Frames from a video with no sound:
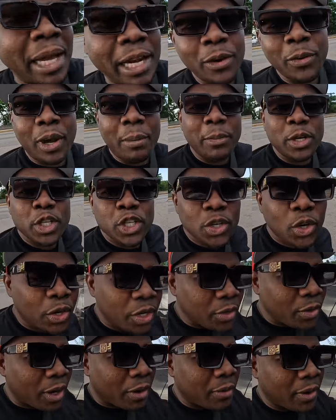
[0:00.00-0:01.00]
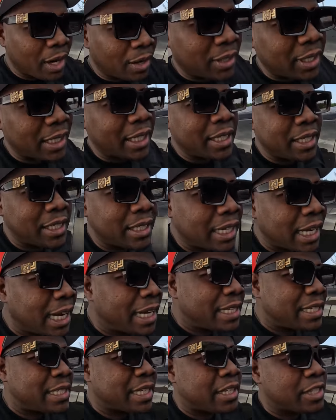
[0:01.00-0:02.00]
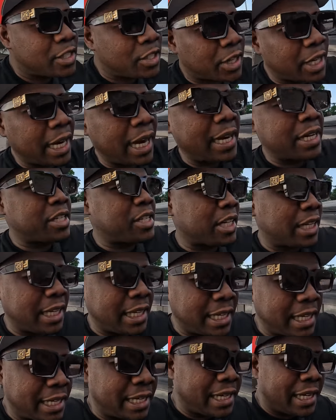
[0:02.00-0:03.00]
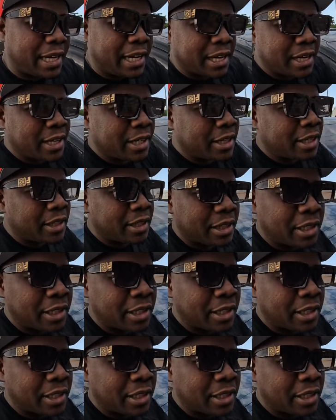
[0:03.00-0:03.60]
By the way, I'm gonna show you around a little, guys, because you can actually eat here.